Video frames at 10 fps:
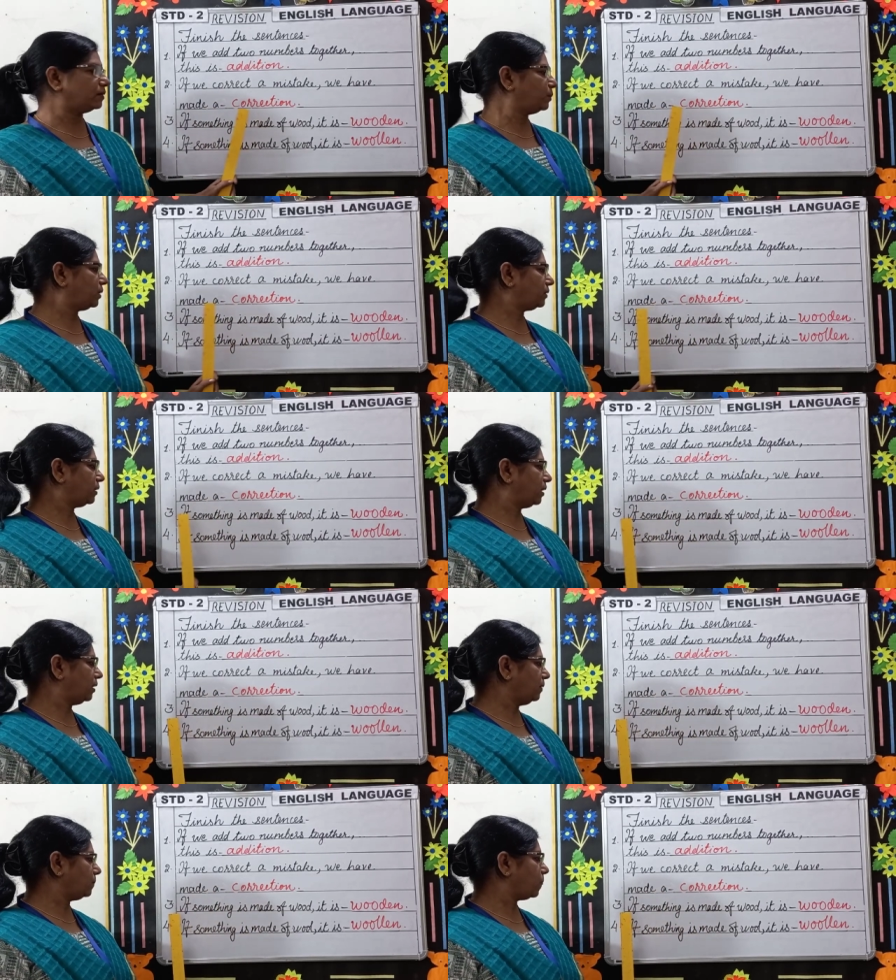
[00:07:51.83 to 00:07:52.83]
Number
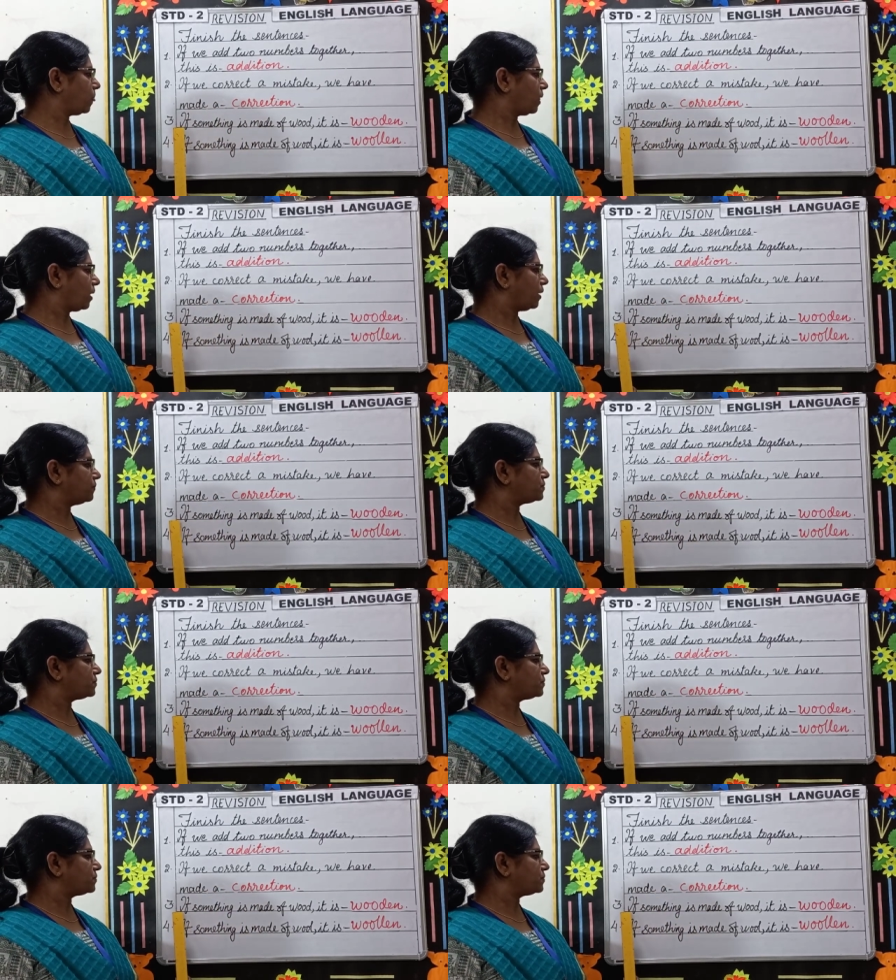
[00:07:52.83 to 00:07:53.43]
three, if